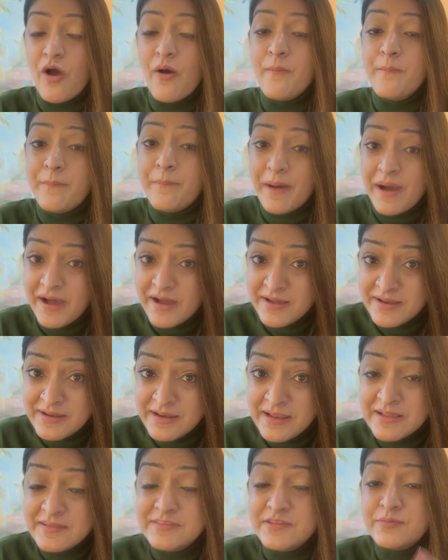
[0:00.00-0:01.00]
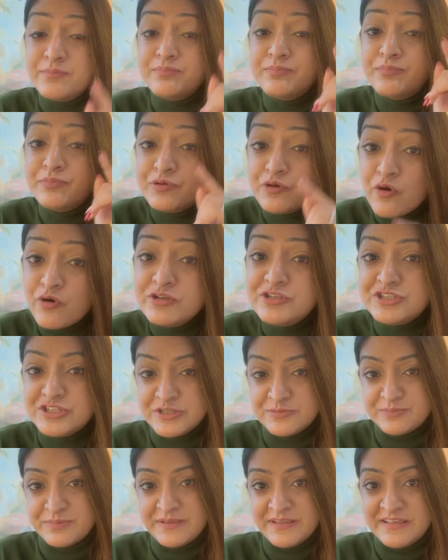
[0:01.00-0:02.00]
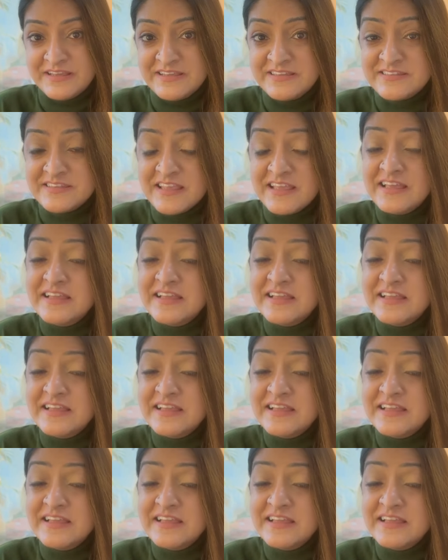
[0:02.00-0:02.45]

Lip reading: But the pro tip is